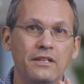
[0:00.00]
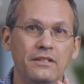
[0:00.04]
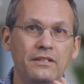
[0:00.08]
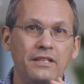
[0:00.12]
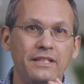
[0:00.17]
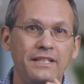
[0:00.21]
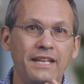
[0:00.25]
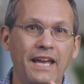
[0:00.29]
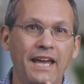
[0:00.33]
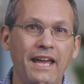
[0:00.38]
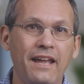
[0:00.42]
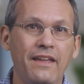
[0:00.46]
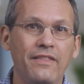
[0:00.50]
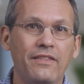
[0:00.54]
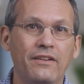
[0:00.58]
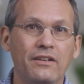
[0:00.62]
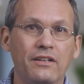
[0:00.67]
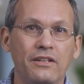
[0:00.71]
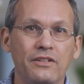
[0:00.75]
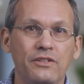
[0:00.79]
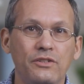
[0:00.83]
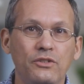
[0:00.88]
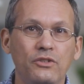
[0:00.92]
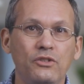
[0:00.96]
Today, there
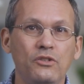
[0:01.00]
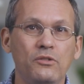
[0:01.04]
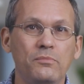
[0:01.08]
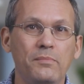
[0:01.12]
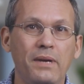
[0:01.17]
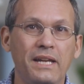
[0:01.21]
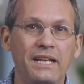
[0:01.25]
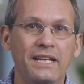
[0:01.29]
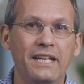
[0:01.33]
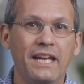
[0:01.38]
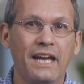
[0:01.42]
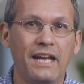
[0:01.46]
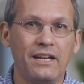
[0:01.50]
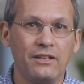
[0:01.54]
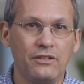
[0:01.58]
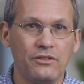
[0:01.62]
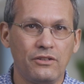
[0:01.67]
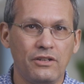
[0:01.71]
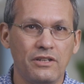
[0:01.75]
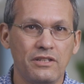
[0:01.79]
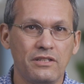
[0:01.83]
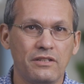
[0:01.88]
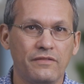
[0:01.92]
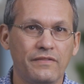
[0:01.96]
are two main
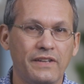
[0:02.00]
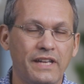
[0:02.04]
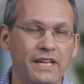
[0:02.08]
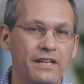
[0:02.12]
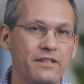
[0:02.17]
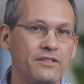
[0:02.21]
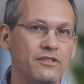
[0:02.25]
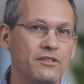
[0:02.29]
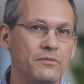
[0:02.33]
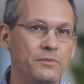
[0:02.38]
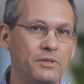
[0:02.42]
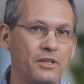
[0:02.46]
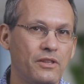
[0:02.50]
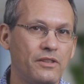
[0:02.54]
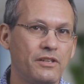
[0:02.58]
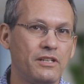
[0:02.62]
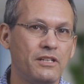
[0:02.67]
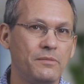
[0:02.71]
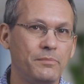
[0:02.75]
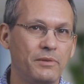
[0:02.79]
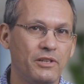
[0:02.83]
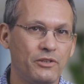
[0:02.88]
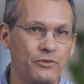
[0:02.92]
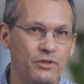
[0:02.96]
categories of cancer
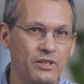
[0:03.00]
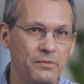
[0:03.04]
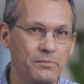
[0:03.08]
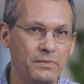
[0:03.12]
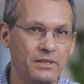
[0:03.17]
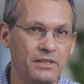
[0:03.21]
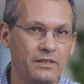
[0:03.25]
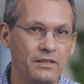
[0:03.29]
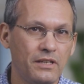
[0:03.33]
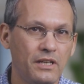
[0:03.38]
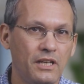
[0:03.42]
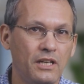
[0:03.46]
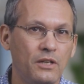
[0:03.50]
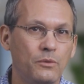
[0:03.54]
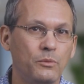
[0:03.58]
immunotherapy treatment,